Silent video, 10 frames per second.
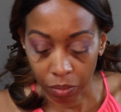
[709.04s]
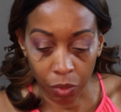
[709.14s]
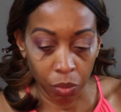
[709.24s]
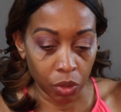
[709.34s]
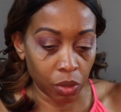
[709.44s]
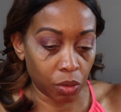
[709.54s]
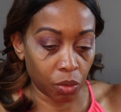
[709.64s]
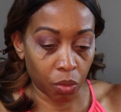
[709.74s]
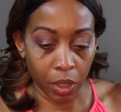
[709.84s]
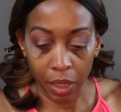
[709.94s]
Let me just
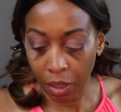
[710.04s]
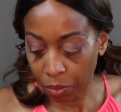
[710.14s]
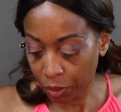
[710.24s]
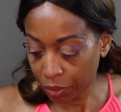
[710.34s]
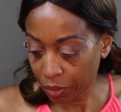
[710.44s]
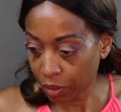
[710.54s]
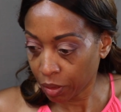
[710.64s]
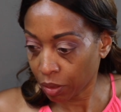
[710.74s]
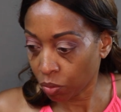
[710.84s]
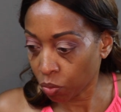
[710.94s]
grab
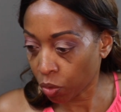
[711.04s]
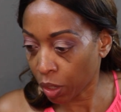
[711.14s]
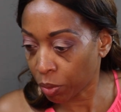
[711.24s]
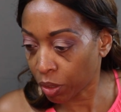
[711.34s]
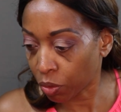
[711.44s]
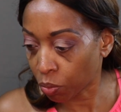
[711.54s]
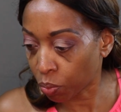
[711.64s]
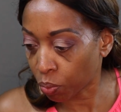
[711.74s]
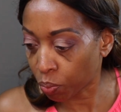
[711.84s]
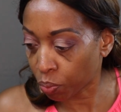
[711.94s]
another
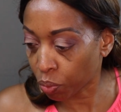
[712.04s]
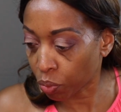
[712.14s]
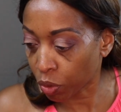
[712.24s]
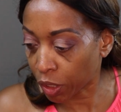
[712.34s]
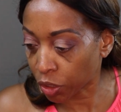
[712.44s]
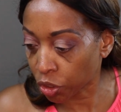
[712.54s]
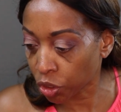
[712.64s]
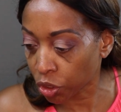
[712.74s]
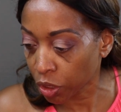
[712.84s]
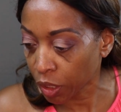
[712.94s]
brush,